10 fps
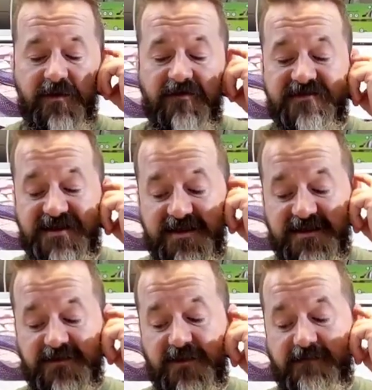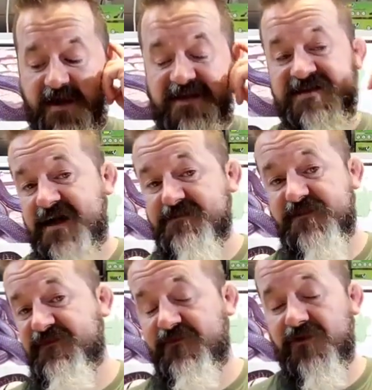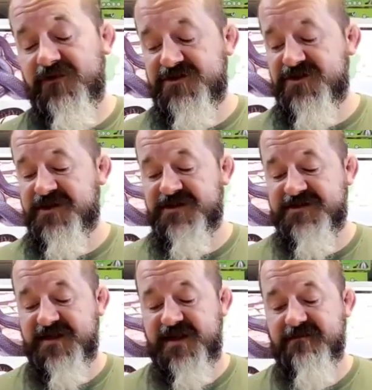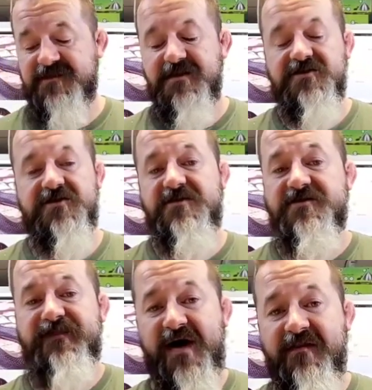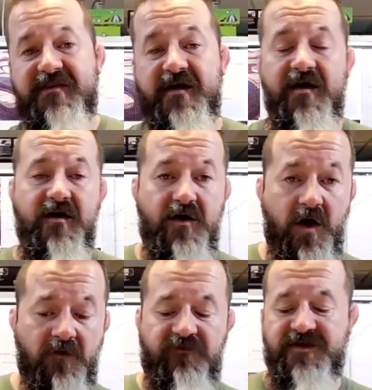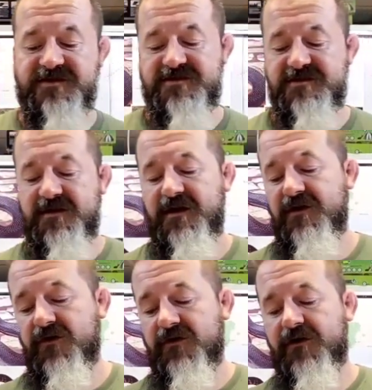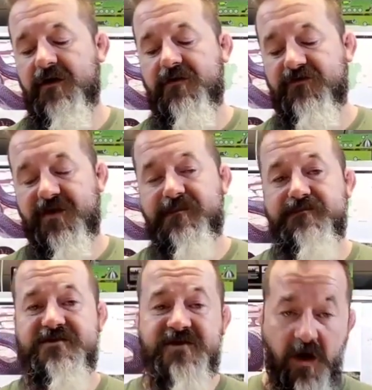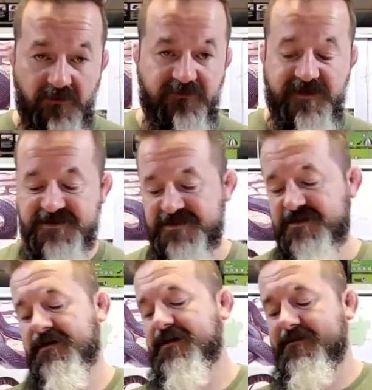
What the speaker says: We have seen this word many times before in genus names, such as Panther, Ophis, Oreocryptophis,